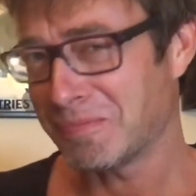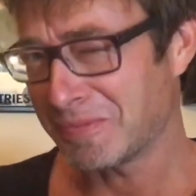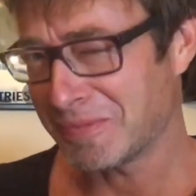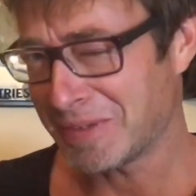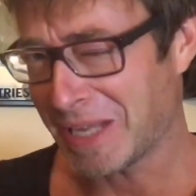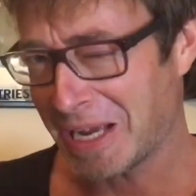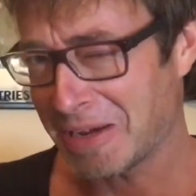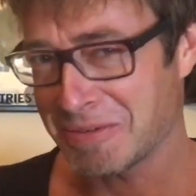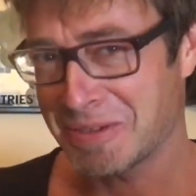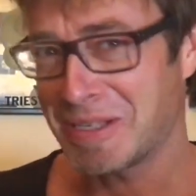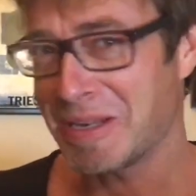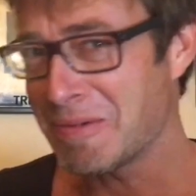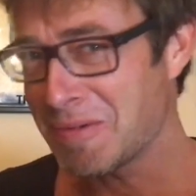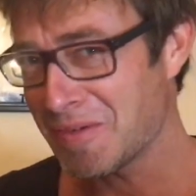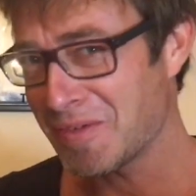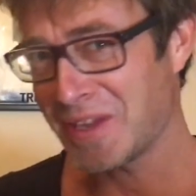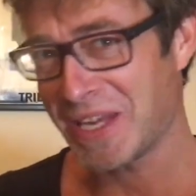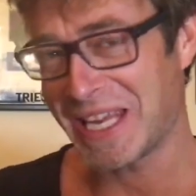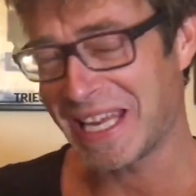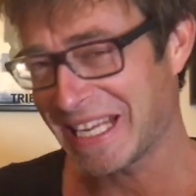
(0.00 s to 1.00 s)
Now, some
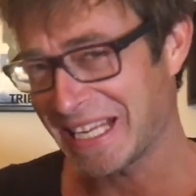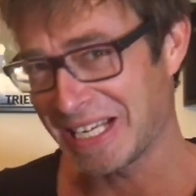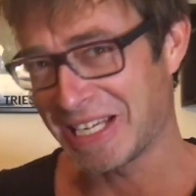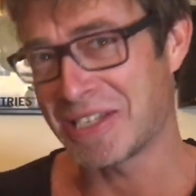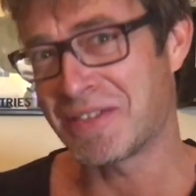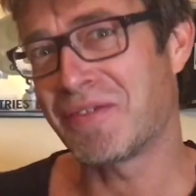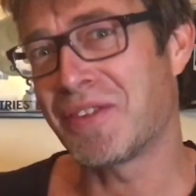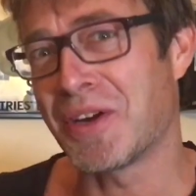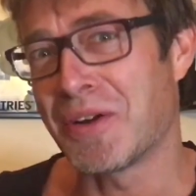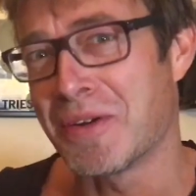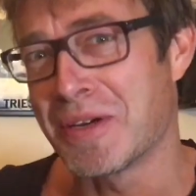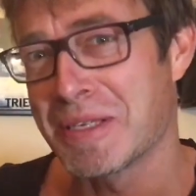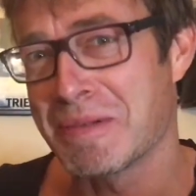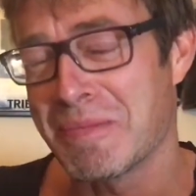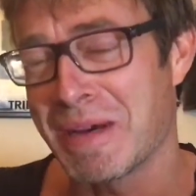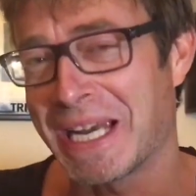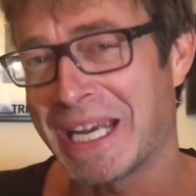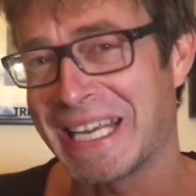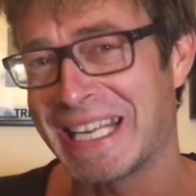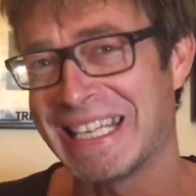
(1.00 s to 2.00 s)
of the English viewers
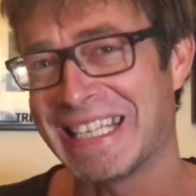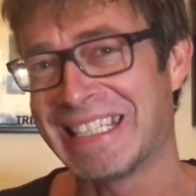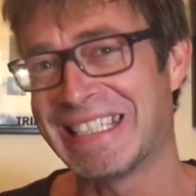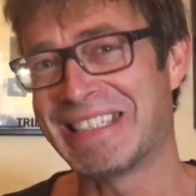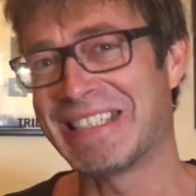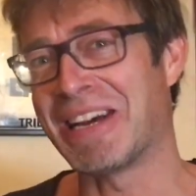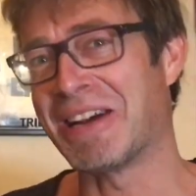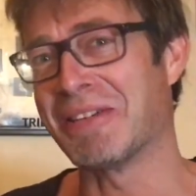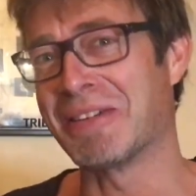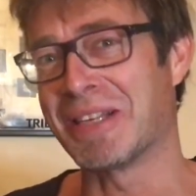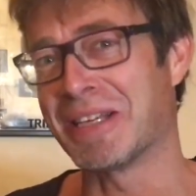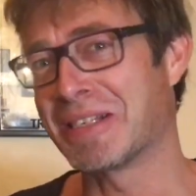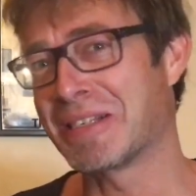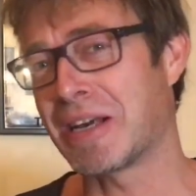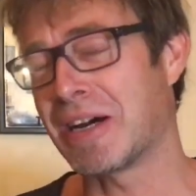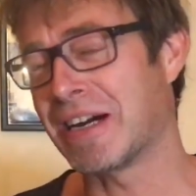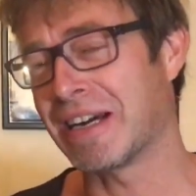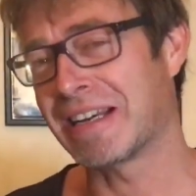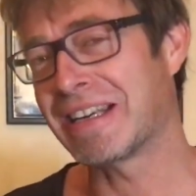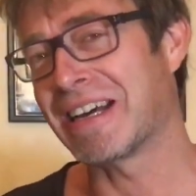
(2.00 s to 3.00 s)
may know this.
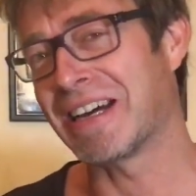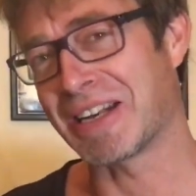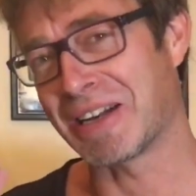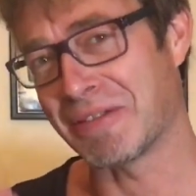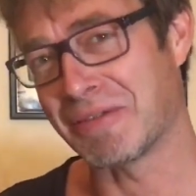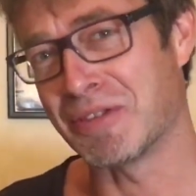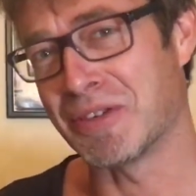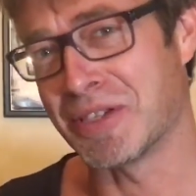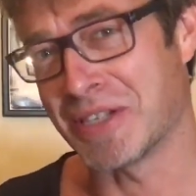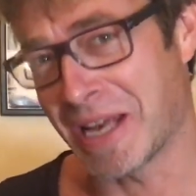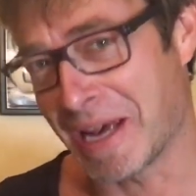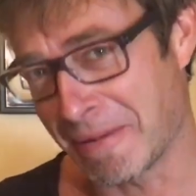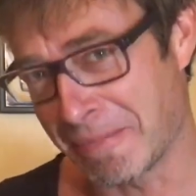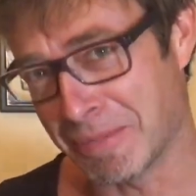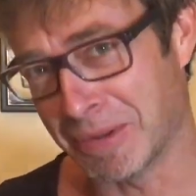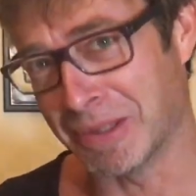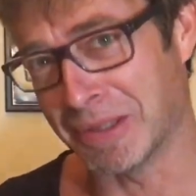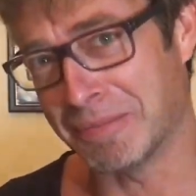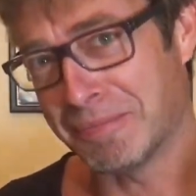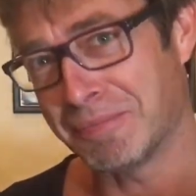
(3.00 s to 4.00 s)
I kind of
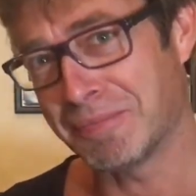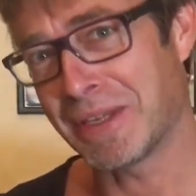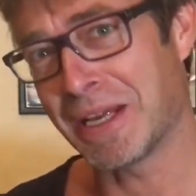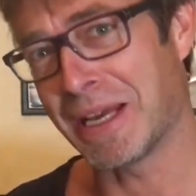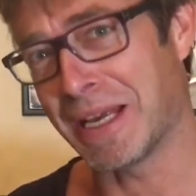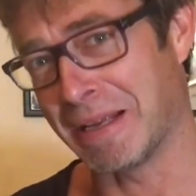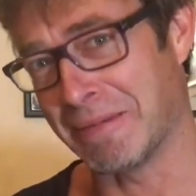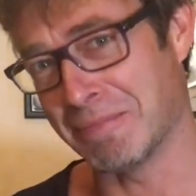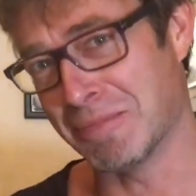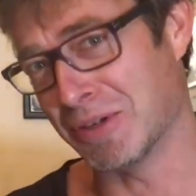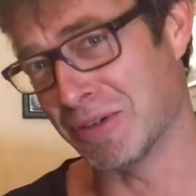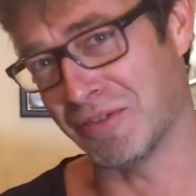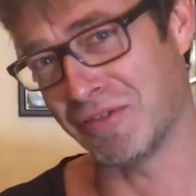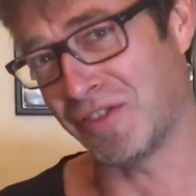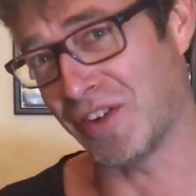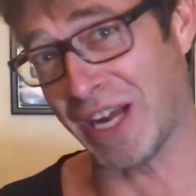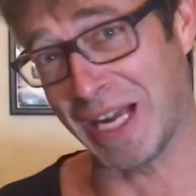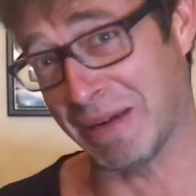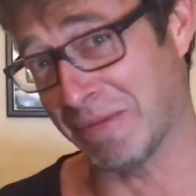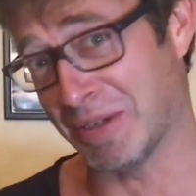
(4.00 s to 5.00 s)
resemble a more
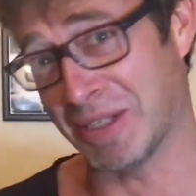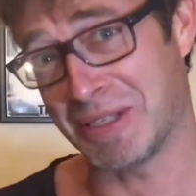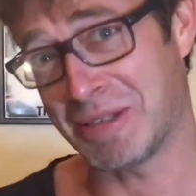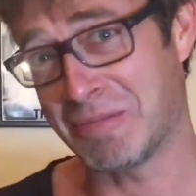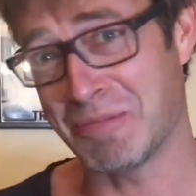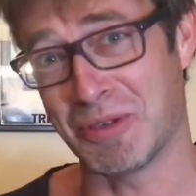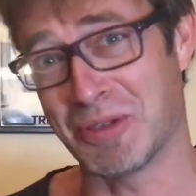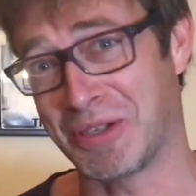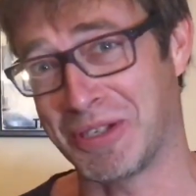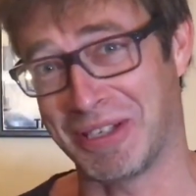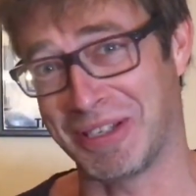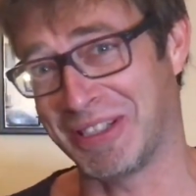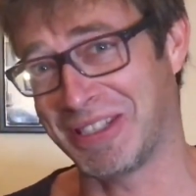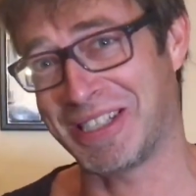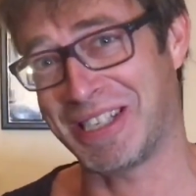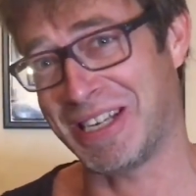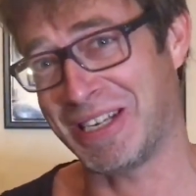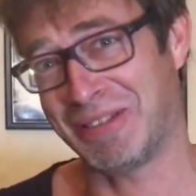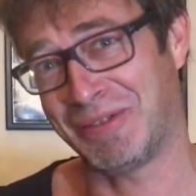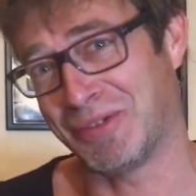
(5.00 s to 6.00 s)
famous, more
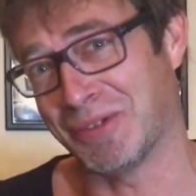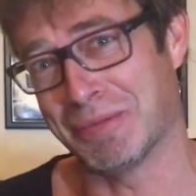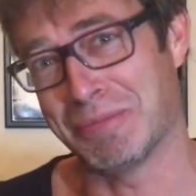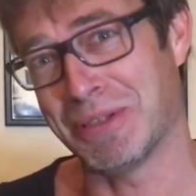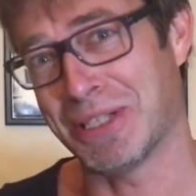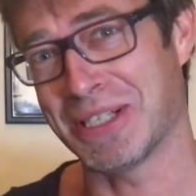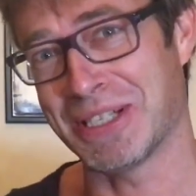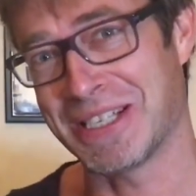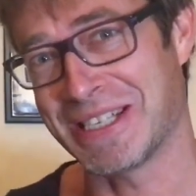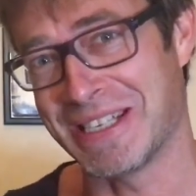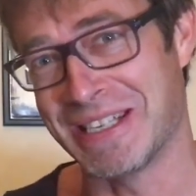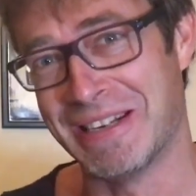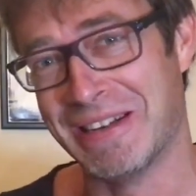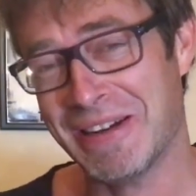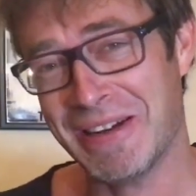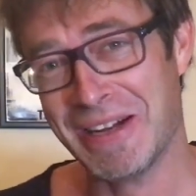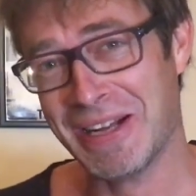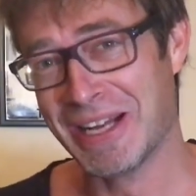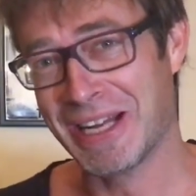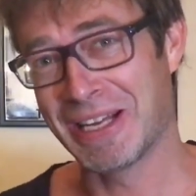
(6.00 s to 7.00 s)
successful person
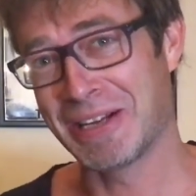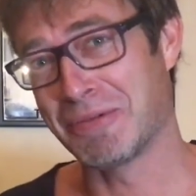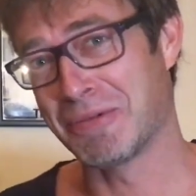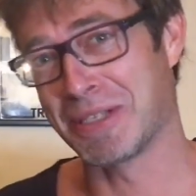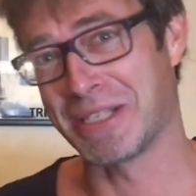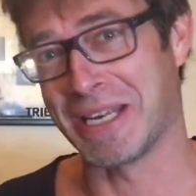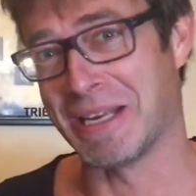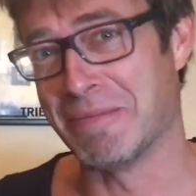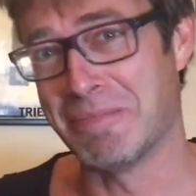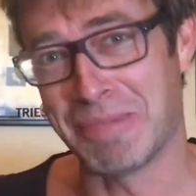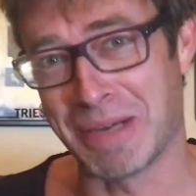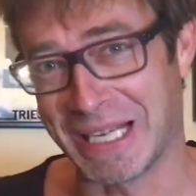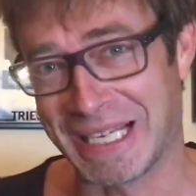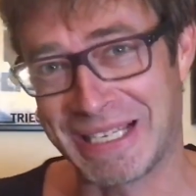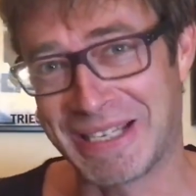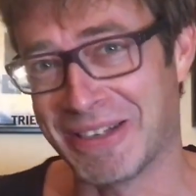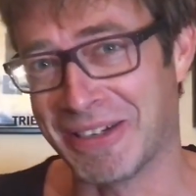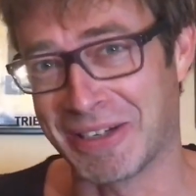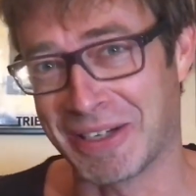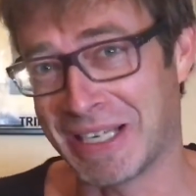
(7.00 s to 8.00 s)
who was in
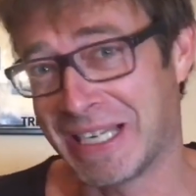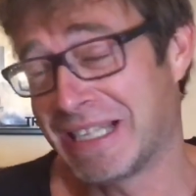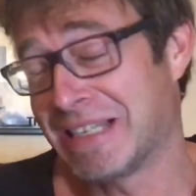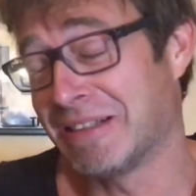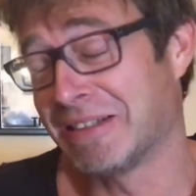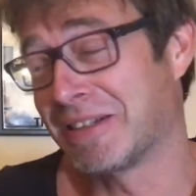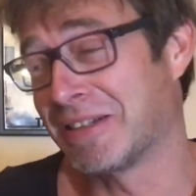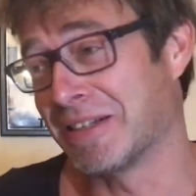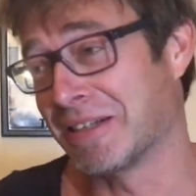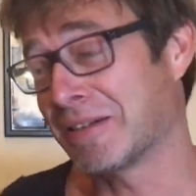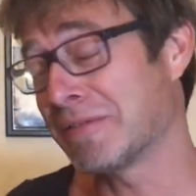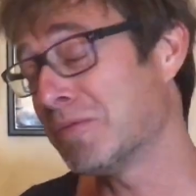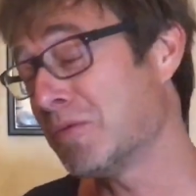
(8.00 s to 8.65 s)
Big Cook, Little Cook.